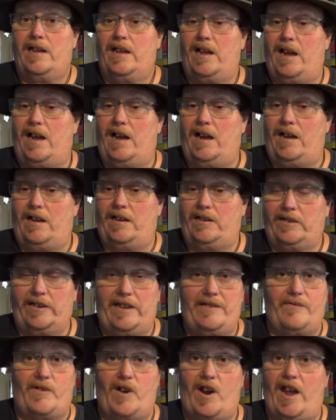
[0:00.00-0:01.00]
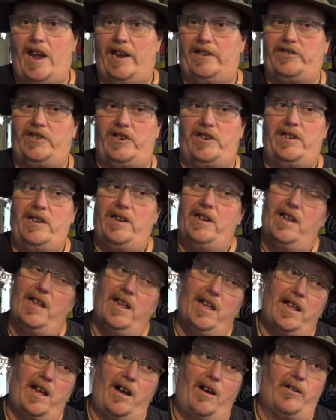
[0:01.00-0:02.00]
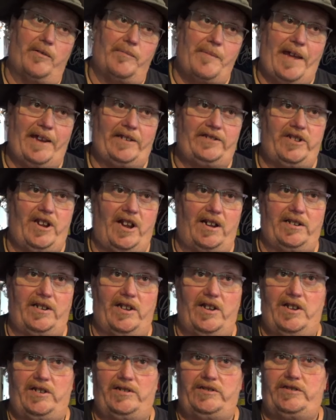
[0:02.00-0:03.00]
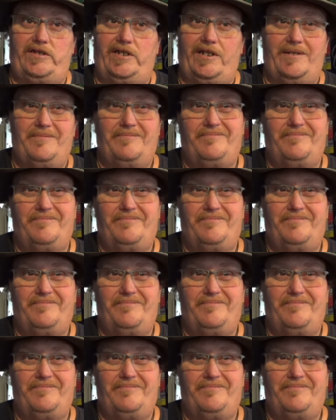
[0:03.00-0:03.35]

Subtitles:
lever action, automatic shotguns.